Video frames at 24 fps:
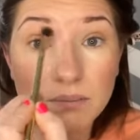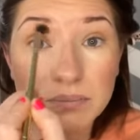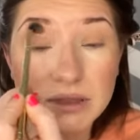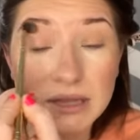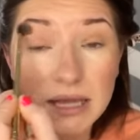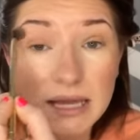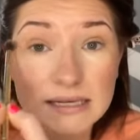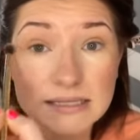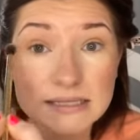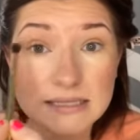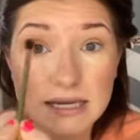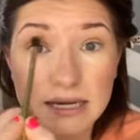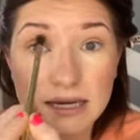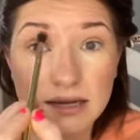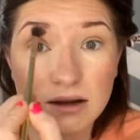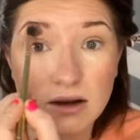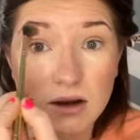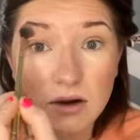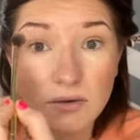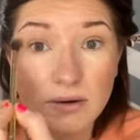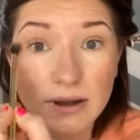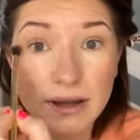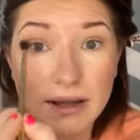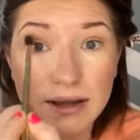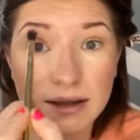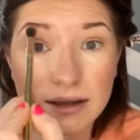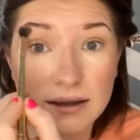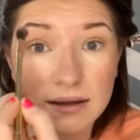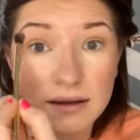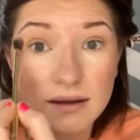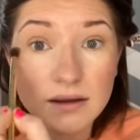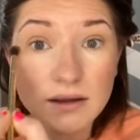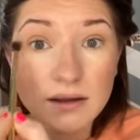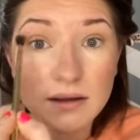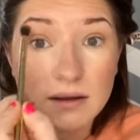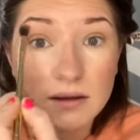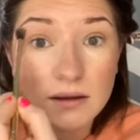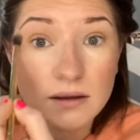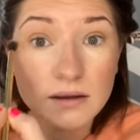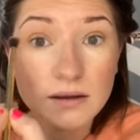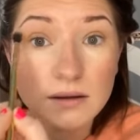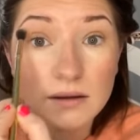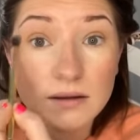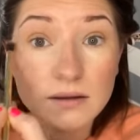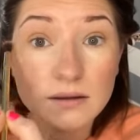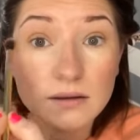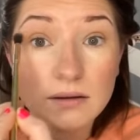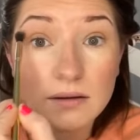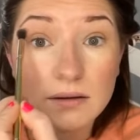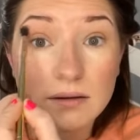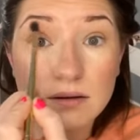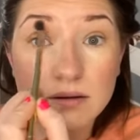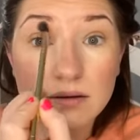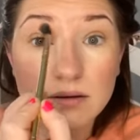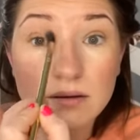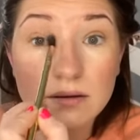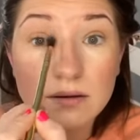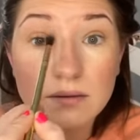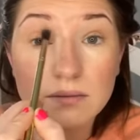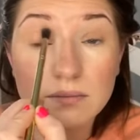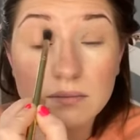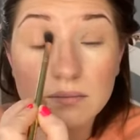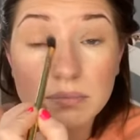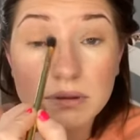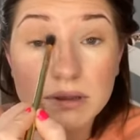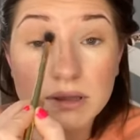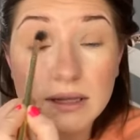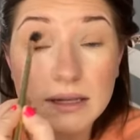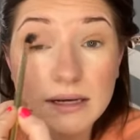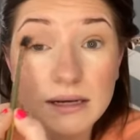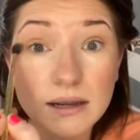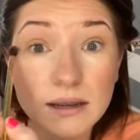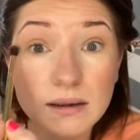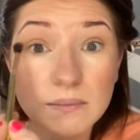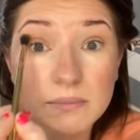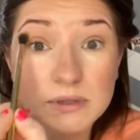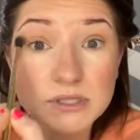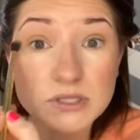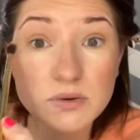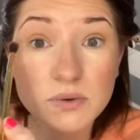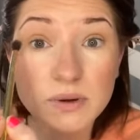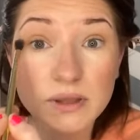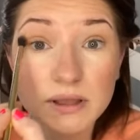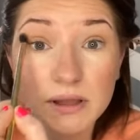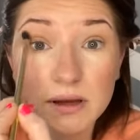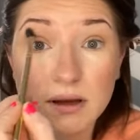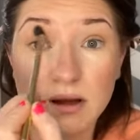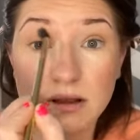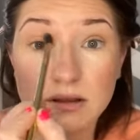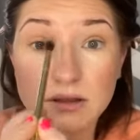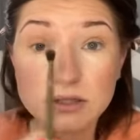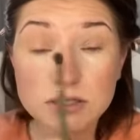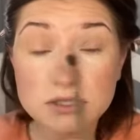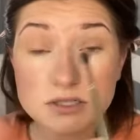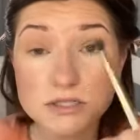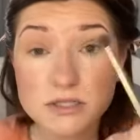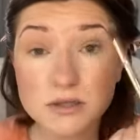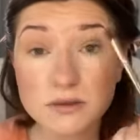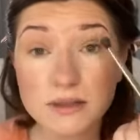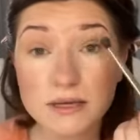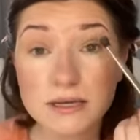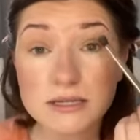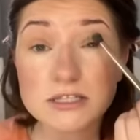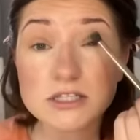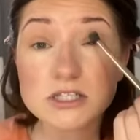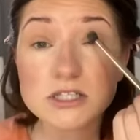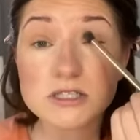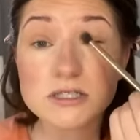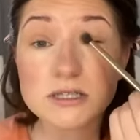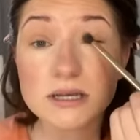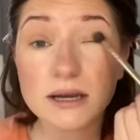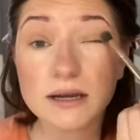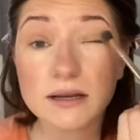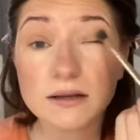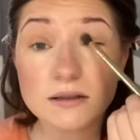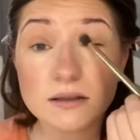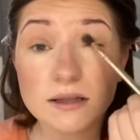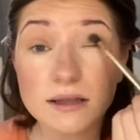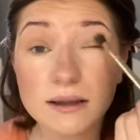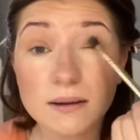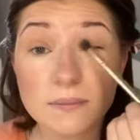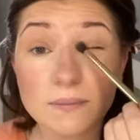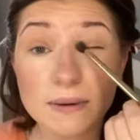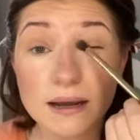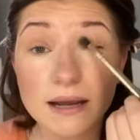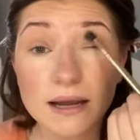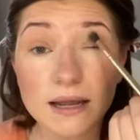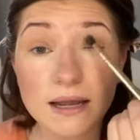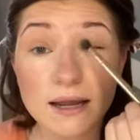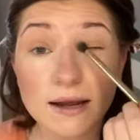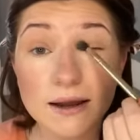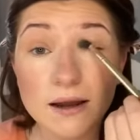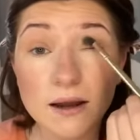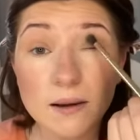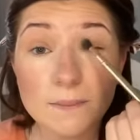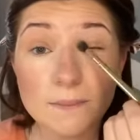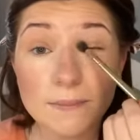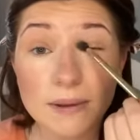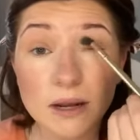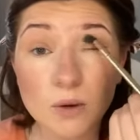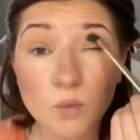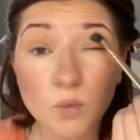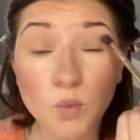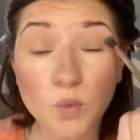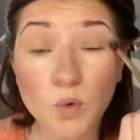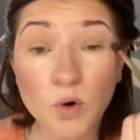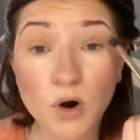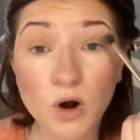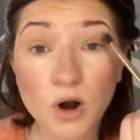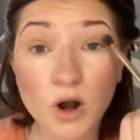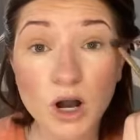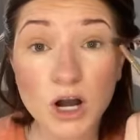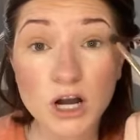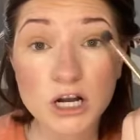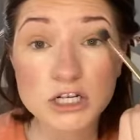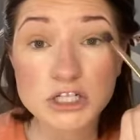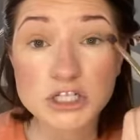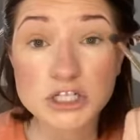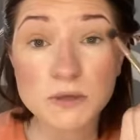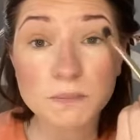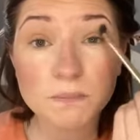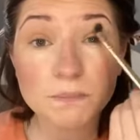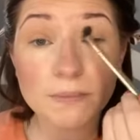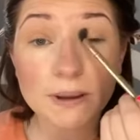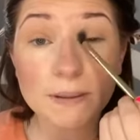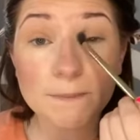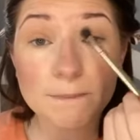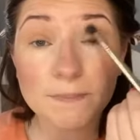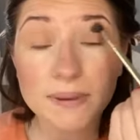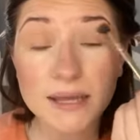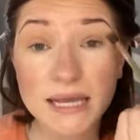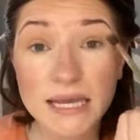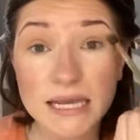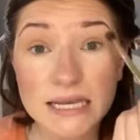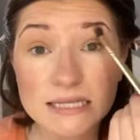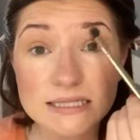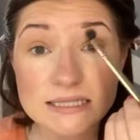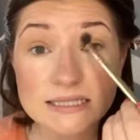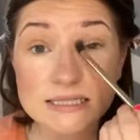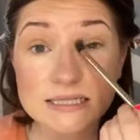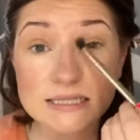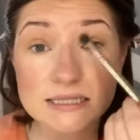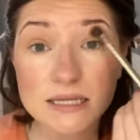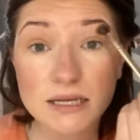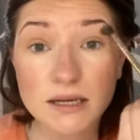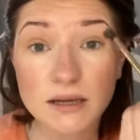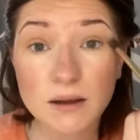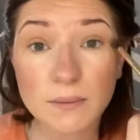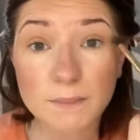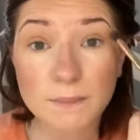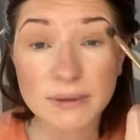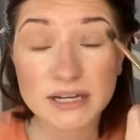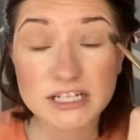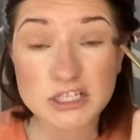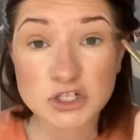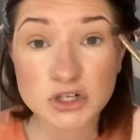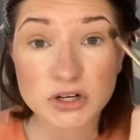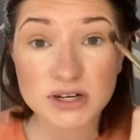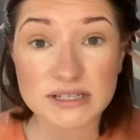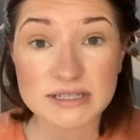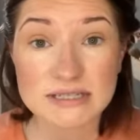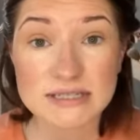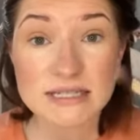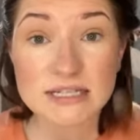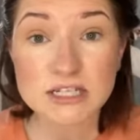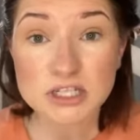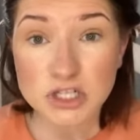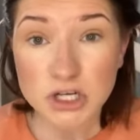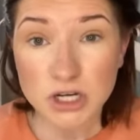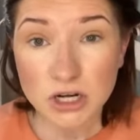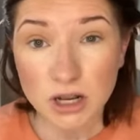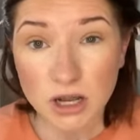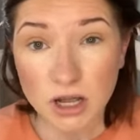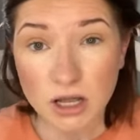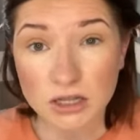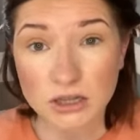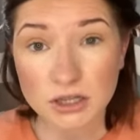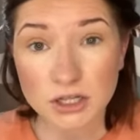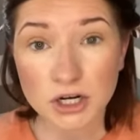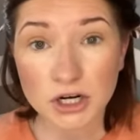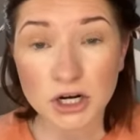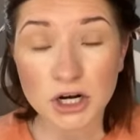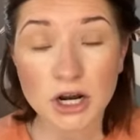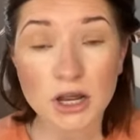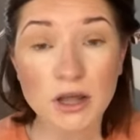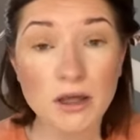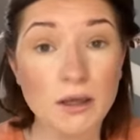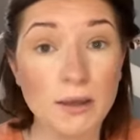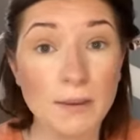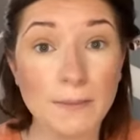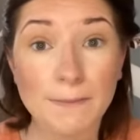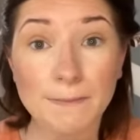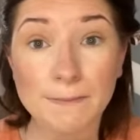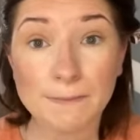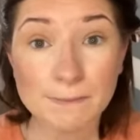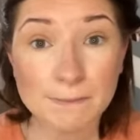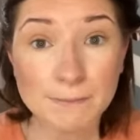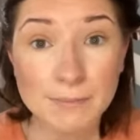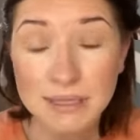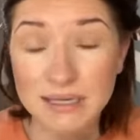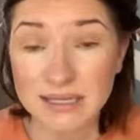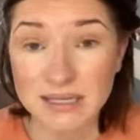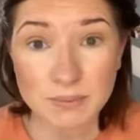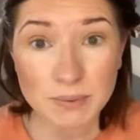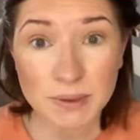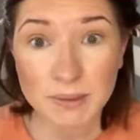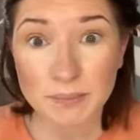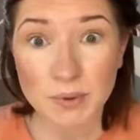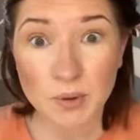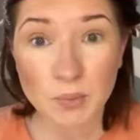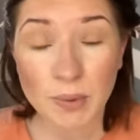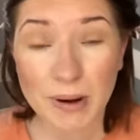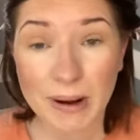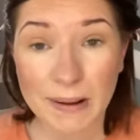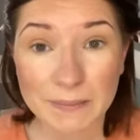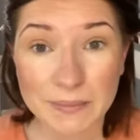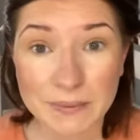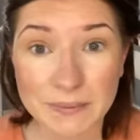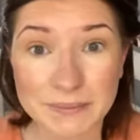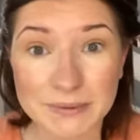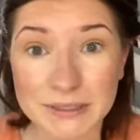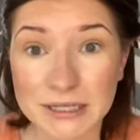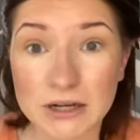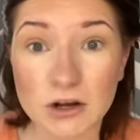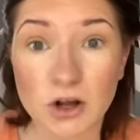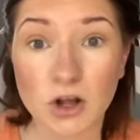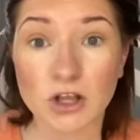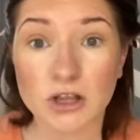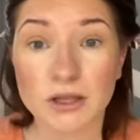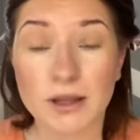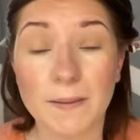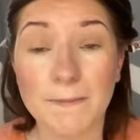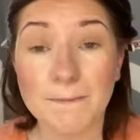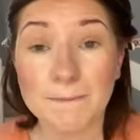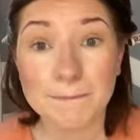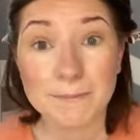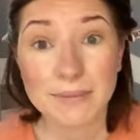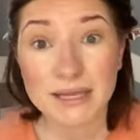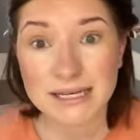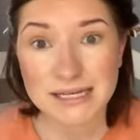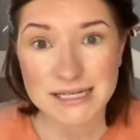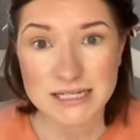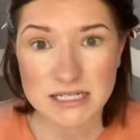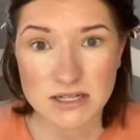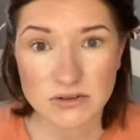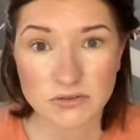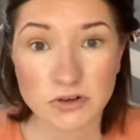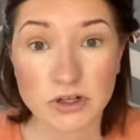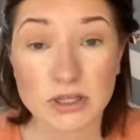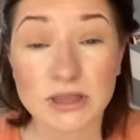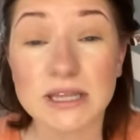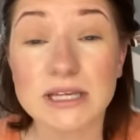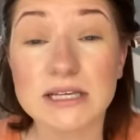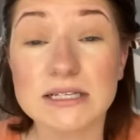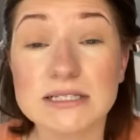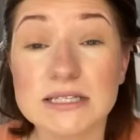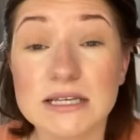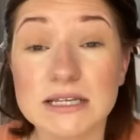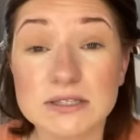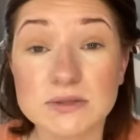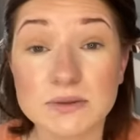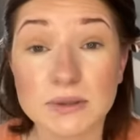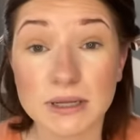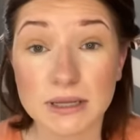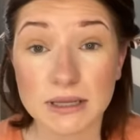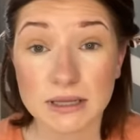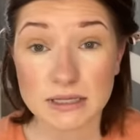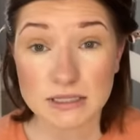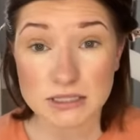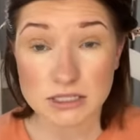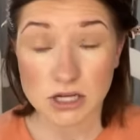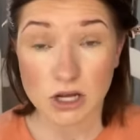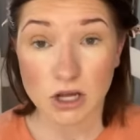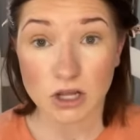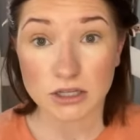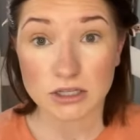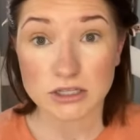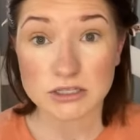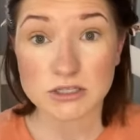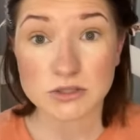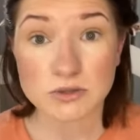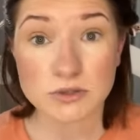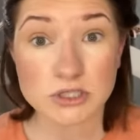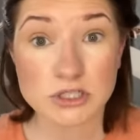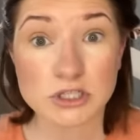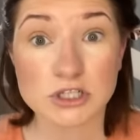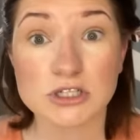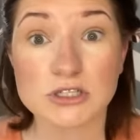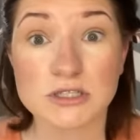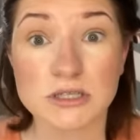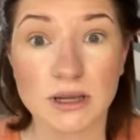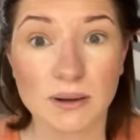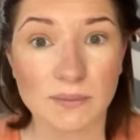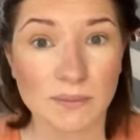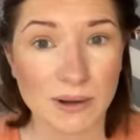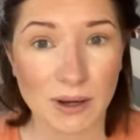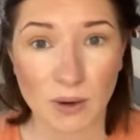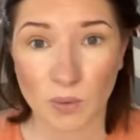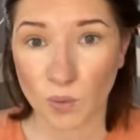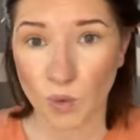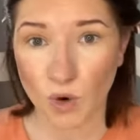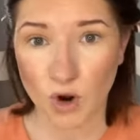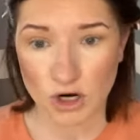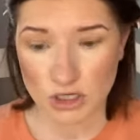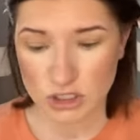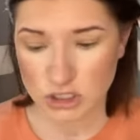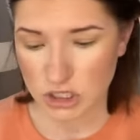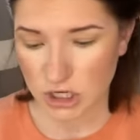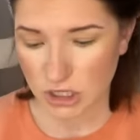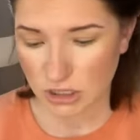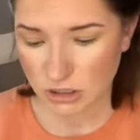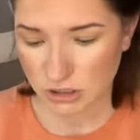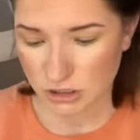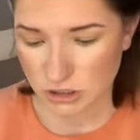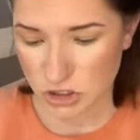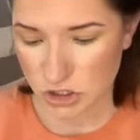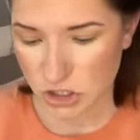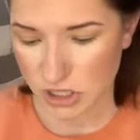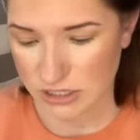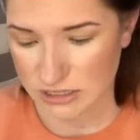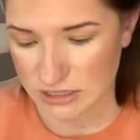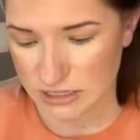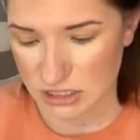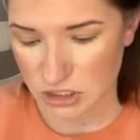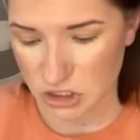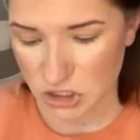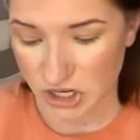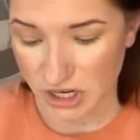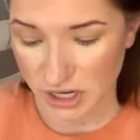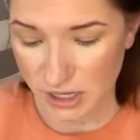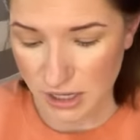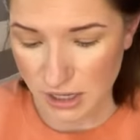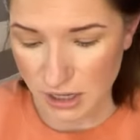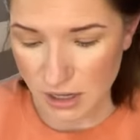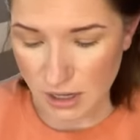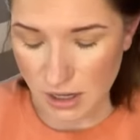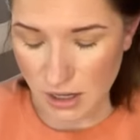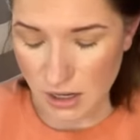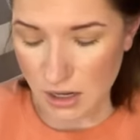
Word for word: blending, okay? blending between the colors. So that's just kind of like my, my wash, my base, my transition color. Many people probably call it many different things. That's what I like to call it. So it's just like my wash color transition.